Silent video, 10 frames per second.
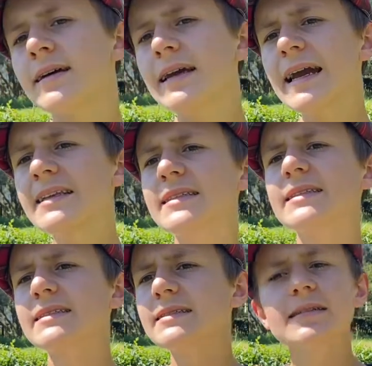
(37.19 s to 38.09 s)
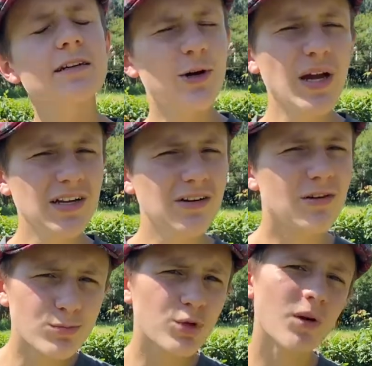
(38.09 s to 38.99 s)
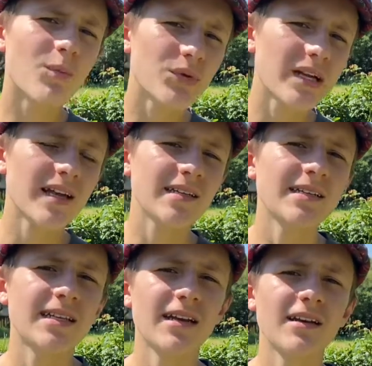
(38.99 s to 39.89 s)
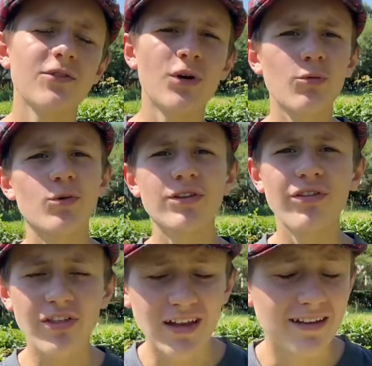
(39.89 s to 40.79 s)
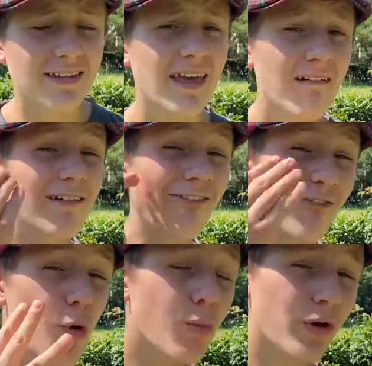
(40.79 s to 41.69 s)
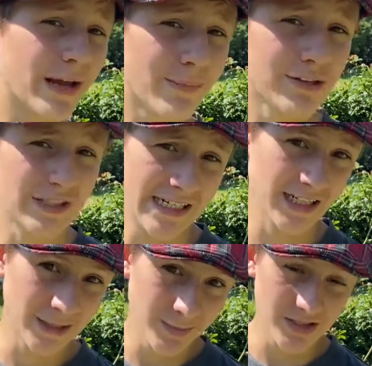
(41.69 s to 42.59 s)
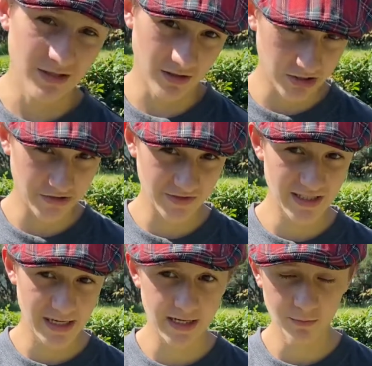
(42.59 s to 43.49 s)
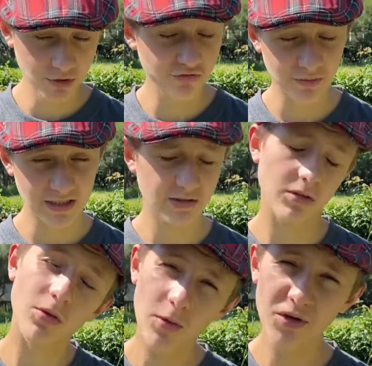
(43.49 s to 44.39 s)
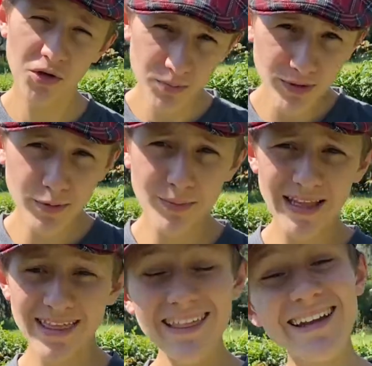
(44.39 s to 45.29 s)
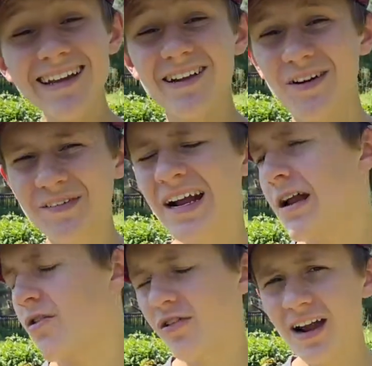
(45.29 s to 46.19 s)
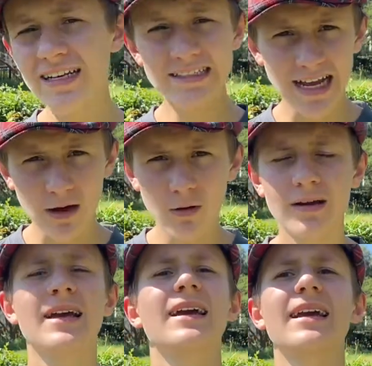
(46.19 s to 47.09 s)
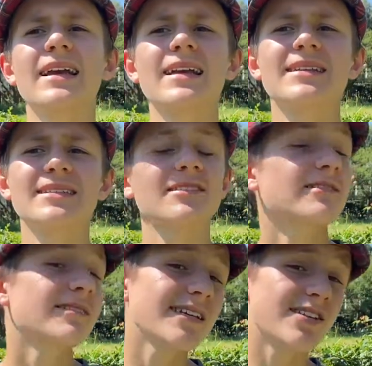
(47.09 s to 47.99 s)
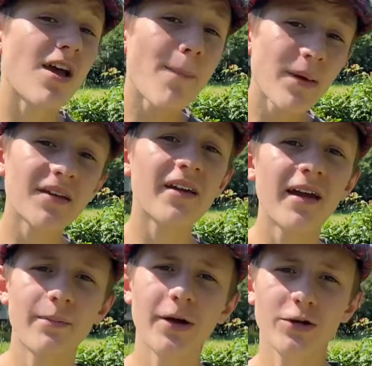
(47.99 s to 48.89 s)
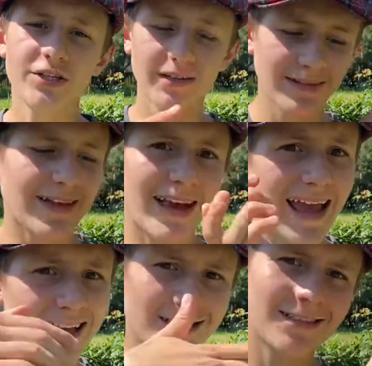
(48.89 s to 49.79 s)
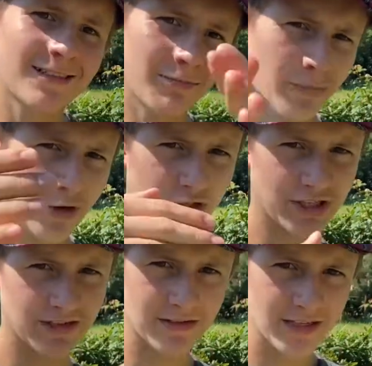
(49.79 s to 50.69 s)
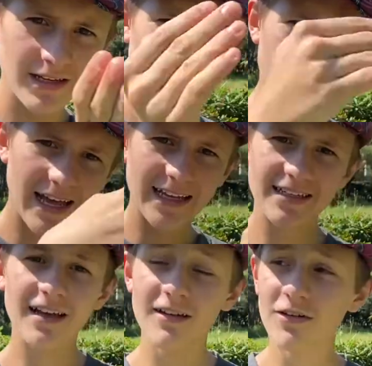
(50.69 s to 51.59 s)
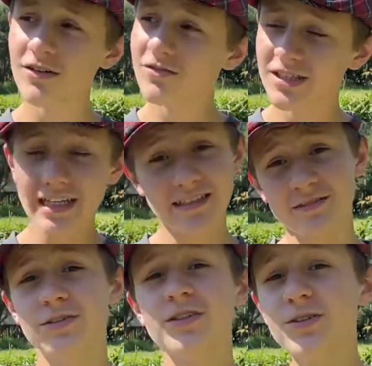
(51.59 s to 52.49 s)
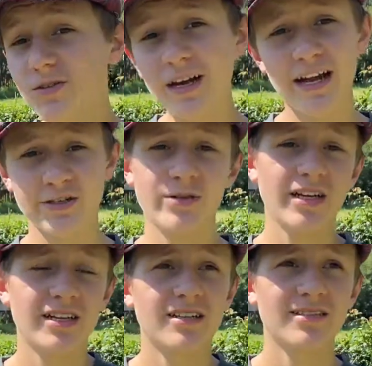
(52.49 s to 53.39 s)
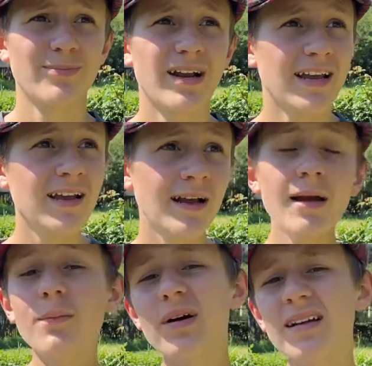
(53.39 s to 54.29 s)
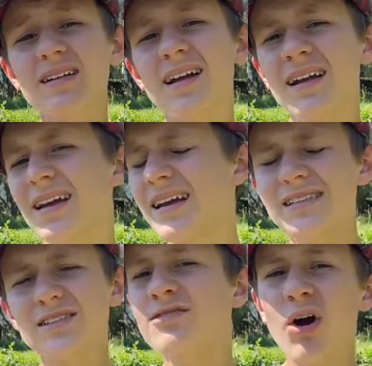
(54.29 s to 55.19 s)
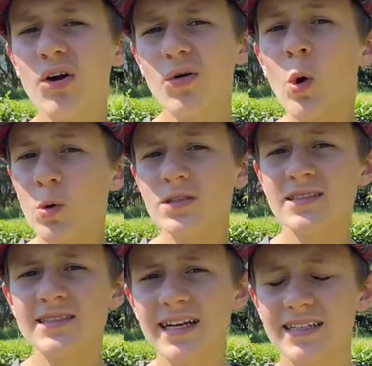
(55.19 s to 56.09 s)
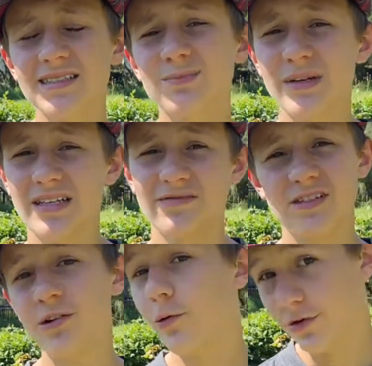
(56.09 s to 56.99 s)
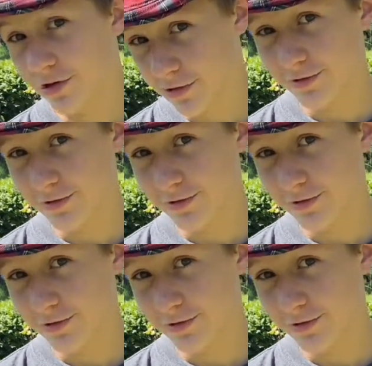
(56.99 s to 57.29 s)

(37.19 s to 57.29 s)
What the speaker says: It's quite a lot more complicated than one would think. There are four primary types of snake movement. The one you're probably thinking of right now is the serpentine motion, the S motion, that a lot of snakes do actually display, but it's not all snakes, believe it or not.